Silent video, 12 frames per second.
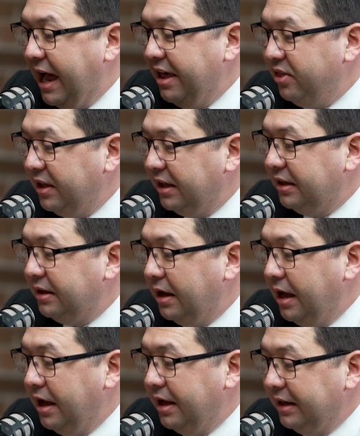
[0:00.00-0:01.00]
I think
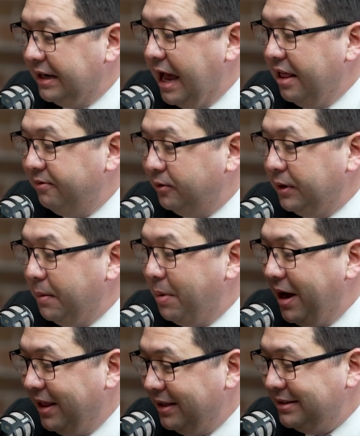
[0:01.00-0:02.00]
in California
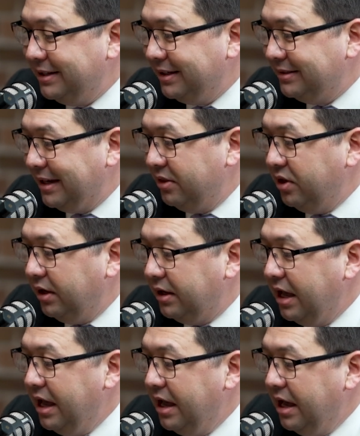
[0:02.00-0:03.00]
politics, I
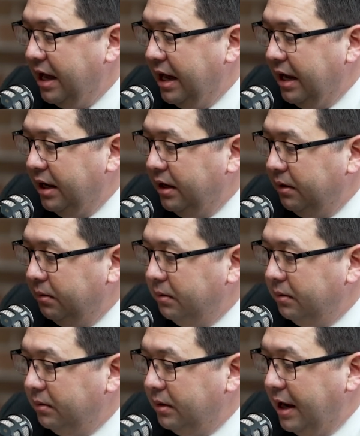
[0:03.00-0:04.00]
think
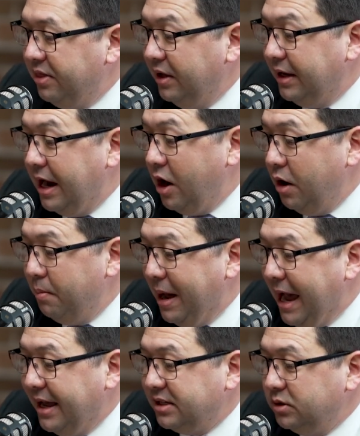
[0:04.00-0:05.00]
Karen
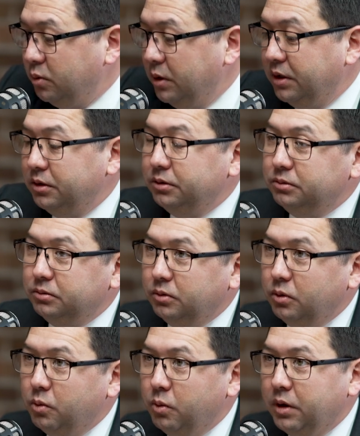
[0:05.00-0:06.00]
Bass will
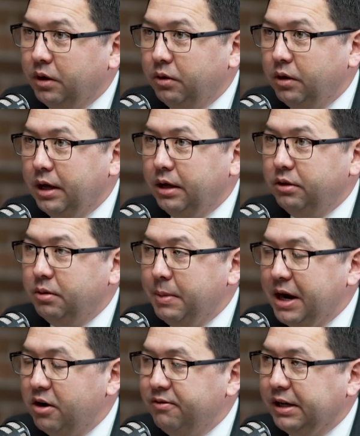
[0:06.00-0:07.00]
the
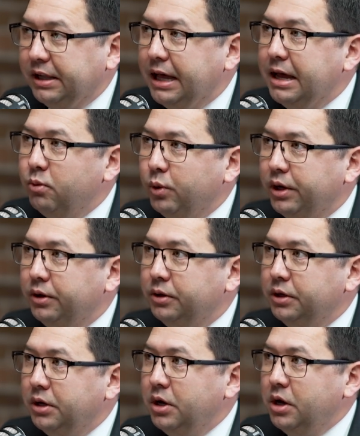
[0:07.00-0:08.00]
mayor of LA
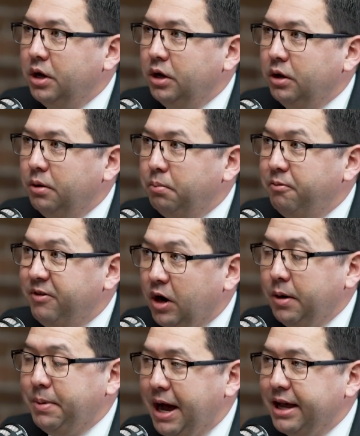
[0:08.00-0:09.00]
will
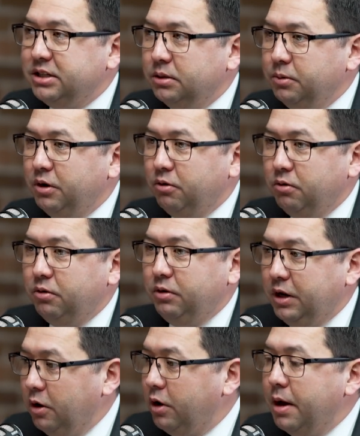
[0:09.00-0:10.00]
very possibly,
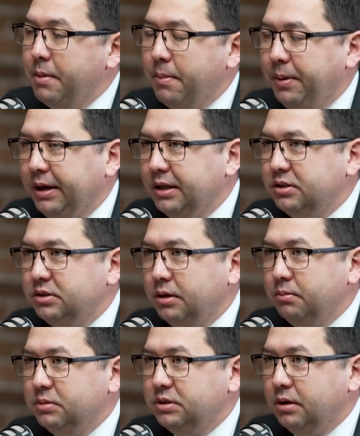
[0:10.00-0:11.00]
come up against
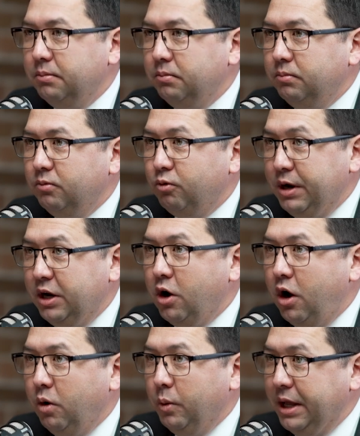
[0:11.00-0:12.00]
some
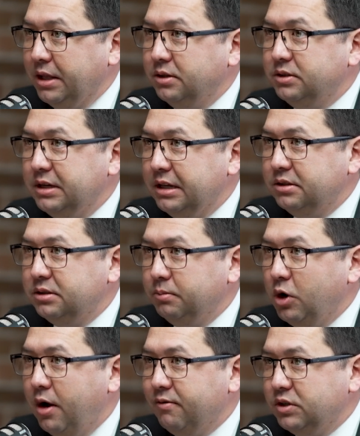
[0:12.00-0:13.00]
recall wins and
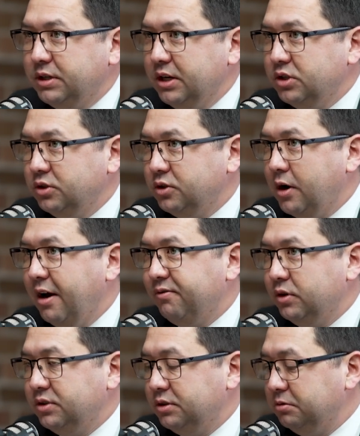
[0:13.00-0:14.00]
some conversations or
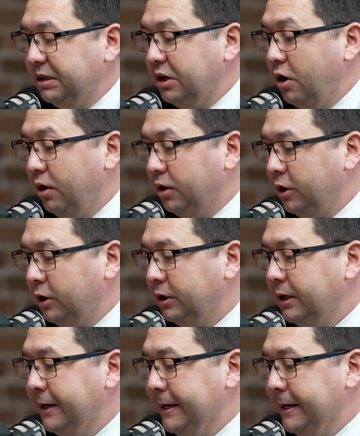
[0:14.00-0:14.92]
efforts to recall her.